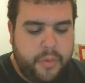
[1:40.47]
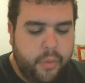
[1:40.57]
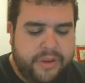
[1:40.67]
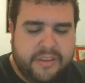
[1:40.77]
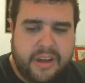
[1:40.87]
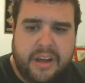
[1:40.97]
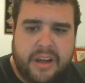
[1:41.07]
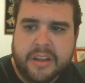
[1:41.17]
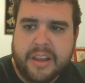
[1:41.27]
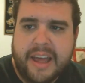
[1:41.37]
We
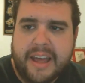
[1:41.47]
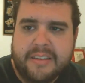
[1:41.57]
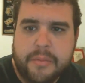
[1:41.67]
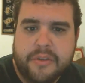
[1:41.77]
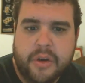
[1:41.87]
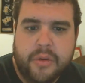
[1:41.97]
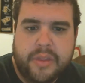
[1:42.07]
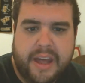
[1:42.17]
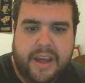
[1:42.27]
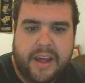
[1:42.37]
saw on the last episode
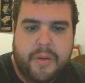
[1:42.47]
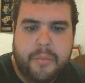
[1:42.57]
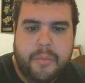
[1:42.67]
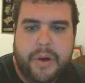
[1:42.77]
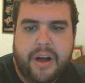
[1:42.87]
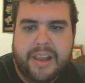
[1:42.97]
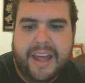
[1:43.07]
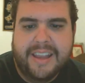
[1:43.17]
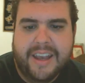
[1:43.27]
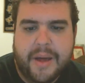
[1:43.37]
that Paul
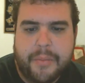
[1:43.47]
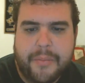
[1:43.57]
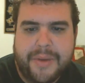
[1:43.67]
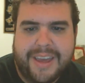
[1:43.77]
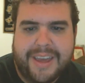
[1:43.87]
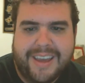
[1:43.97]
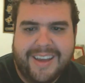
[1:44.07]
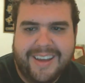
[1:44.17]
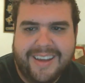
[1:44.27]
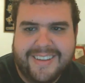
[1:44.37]
ended up being
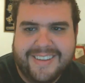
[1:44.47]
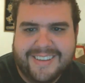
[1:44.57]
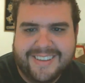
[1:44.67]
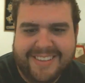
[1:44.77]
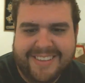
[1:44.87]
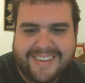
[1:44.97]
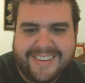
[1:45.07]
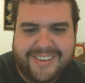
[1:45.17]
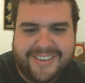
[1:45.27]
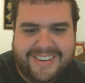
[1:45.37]

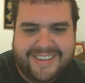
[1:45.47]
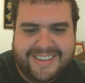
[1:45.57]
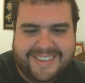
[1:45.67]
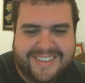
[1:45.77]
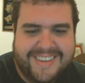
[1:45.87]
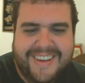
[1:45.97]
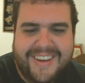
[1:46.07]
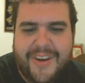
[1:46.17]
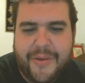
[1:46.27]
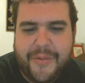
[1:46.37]
oh Jesus.
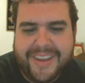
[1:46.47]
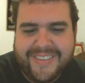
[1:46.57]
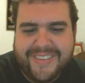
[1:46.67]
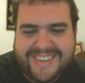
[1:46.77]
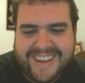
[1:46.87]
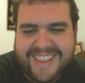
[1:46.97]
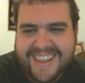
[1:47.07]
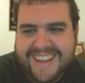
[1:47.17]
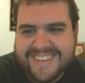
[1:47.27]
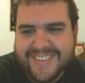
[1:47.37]
We saw in the
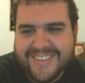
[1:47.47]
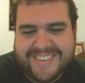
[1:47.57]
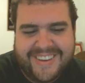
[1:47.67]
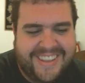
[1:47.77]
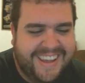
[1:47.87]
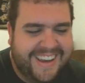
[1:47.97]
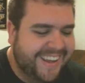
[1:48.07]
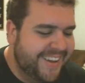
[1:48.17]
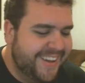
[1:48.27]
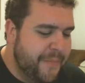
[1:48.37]
last episode
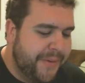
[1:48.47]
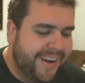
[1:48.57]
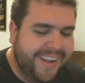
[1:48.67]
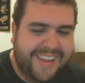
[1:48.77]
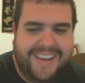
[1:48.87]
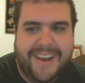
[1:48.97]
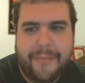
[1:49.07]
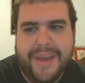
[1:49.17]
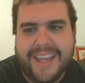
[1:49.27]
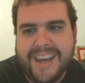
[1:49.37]
that Paul ended
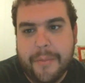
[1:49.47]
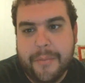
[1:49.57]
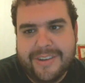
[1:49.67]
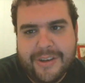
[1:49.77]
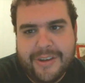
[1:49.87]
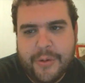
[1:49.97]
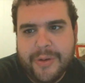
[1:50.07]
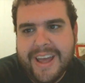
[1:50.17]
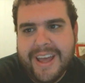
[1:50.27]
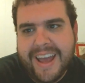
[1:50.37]
up picking number
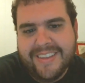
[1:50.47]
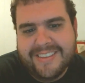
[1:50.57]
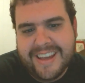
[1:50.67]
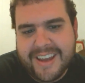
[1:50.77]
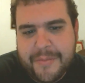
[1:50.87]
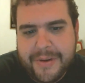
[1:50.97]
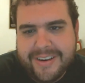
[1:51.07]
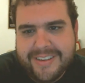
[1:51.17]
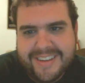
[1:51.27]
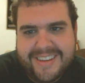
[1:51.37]
2, and the second
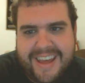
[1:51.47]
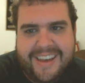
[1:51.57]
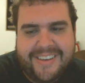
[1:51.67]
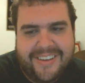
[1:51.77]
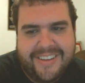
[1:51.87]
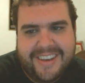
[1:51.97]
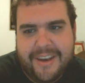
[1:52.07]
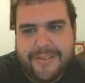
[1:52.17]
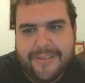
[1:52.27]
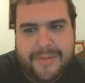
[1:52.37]
person to enter the
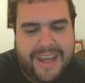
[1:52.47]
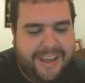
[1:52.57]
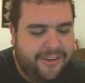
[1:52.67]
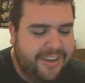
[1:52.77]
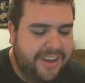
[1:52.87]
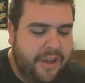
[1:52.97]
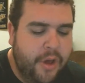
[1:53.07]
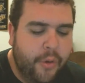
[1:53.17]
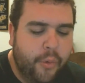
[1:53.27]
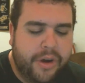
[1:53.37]
Den of Temptation
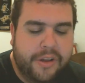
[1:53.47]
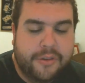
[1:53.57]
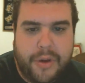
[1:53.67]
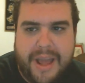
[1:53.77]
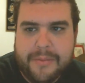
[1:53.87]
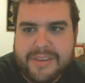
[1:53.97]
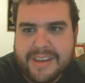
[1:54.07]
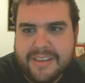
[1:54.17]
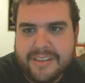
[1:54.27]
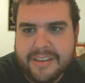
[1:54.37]
was
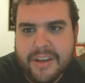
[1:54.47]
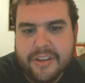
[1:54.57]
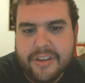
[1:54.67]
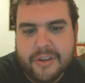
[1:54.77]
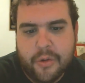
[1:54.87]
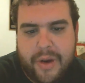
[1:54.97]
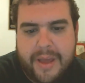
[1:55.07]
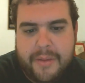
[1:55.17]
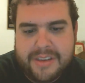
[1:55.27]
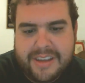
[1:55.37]
Ramses. So
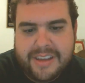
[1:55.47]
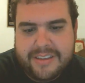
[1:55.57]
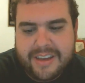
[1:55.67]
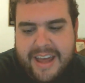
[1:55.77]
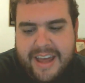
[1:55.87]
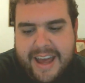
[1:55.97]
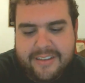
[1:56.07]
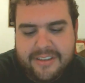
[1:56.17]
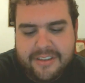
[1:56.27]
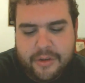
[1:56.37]
Ramses
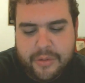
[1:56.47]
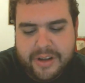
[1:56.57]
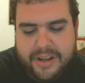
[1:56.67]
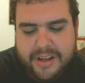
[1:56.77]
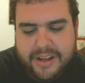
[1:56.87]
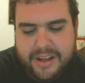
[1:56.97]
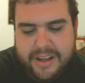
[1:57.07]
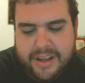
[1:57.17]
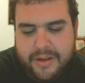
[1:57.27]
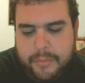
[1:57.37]
has to
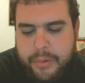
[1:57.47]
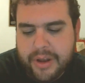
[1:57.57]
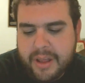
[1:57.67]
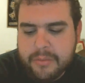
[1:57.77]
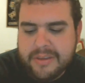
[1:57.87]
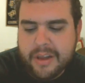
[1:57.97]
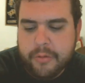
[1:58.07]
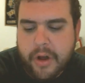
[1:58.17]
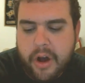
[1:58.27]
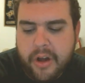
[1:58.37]
put
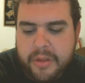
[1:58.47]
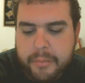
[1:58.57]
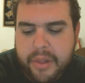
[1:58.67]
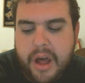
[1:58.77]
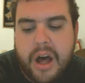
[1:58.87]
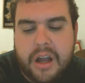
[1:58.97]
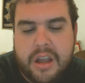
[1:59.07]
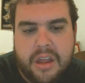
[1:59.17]
himself on the block